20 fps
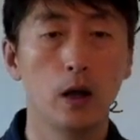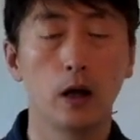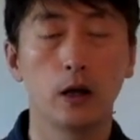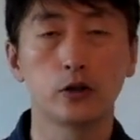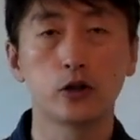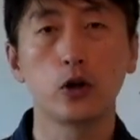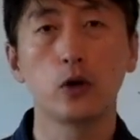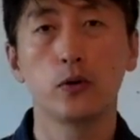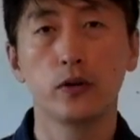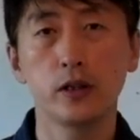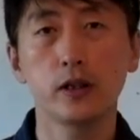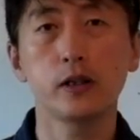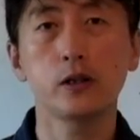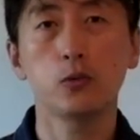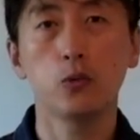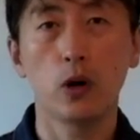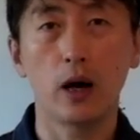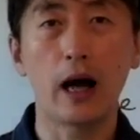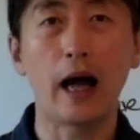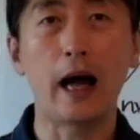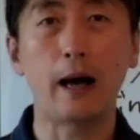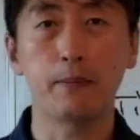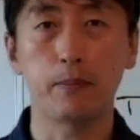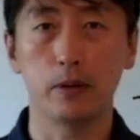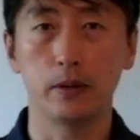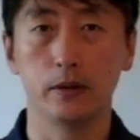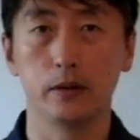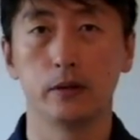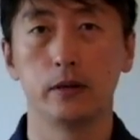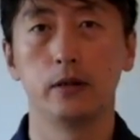So this is what
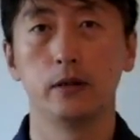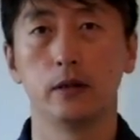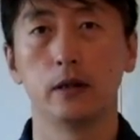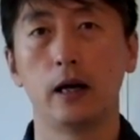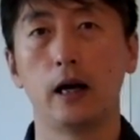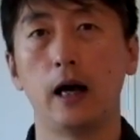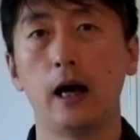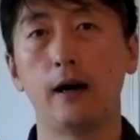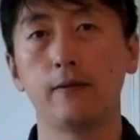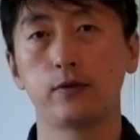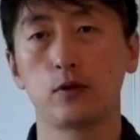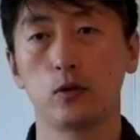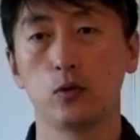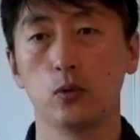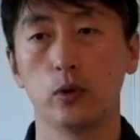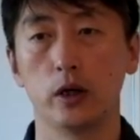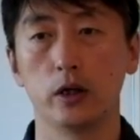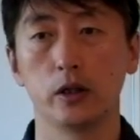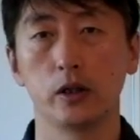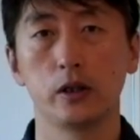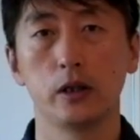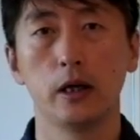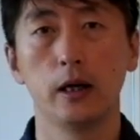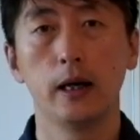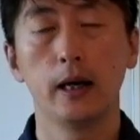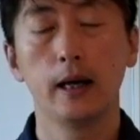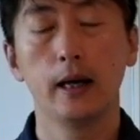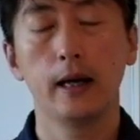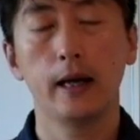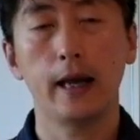happened afterwards,
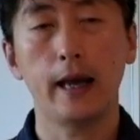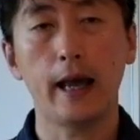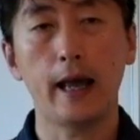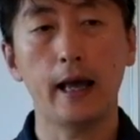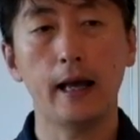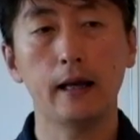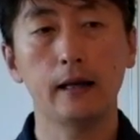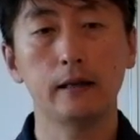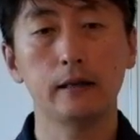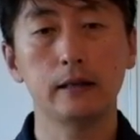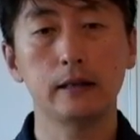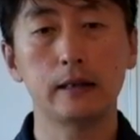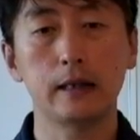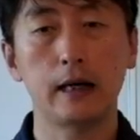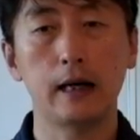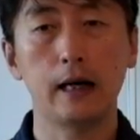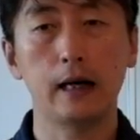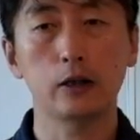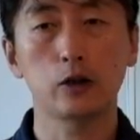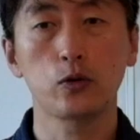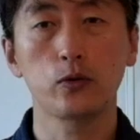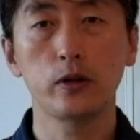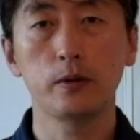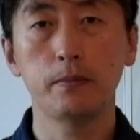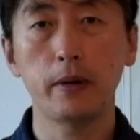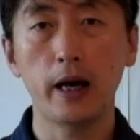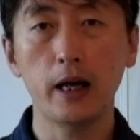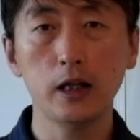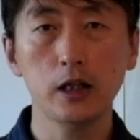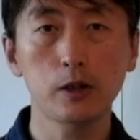and so the
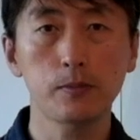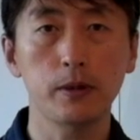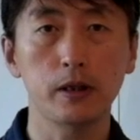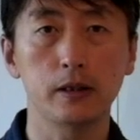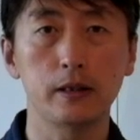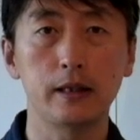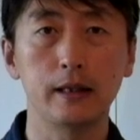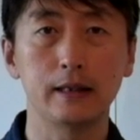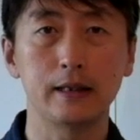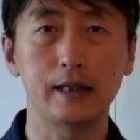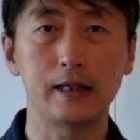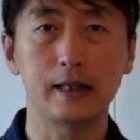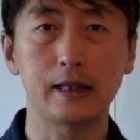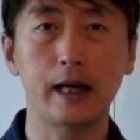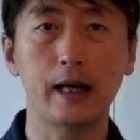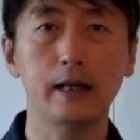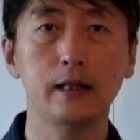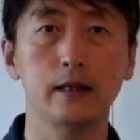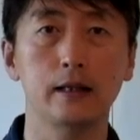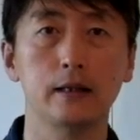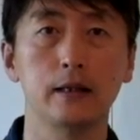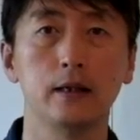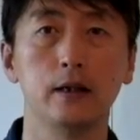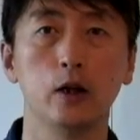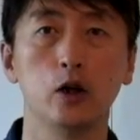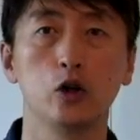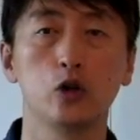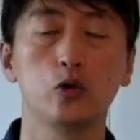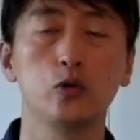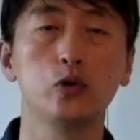management decided
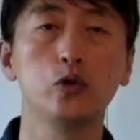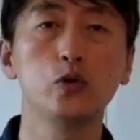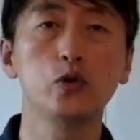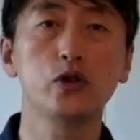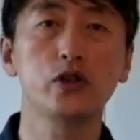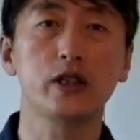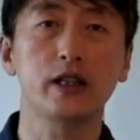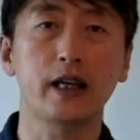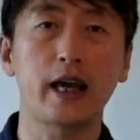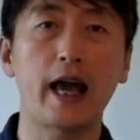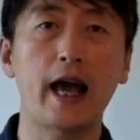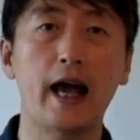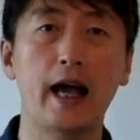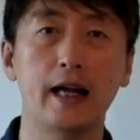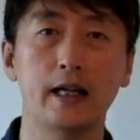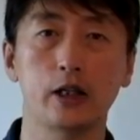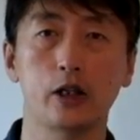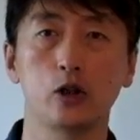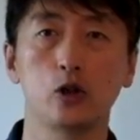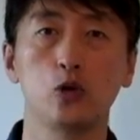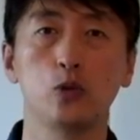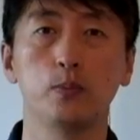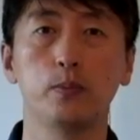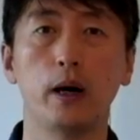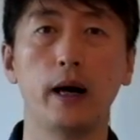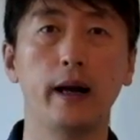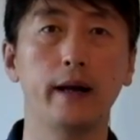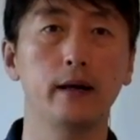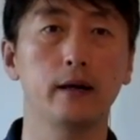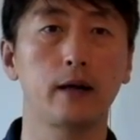to use the cash to
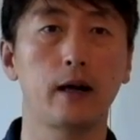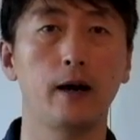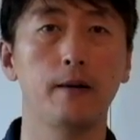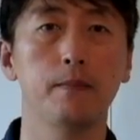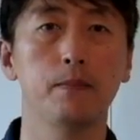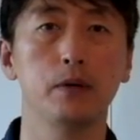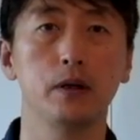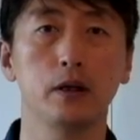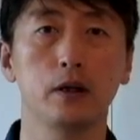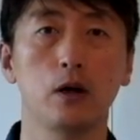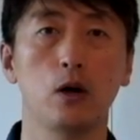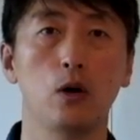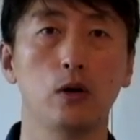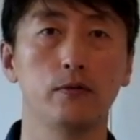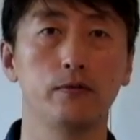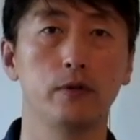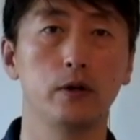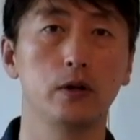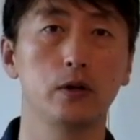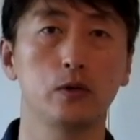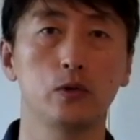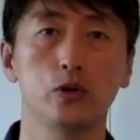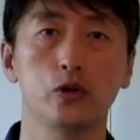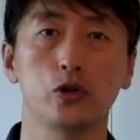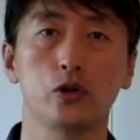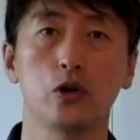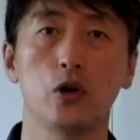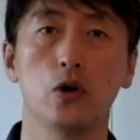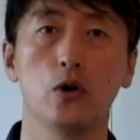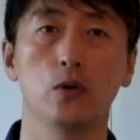buy a company called Vertical
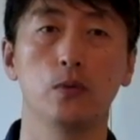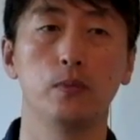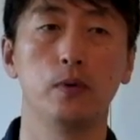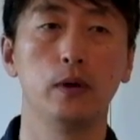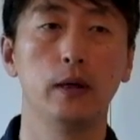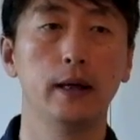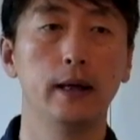Scope.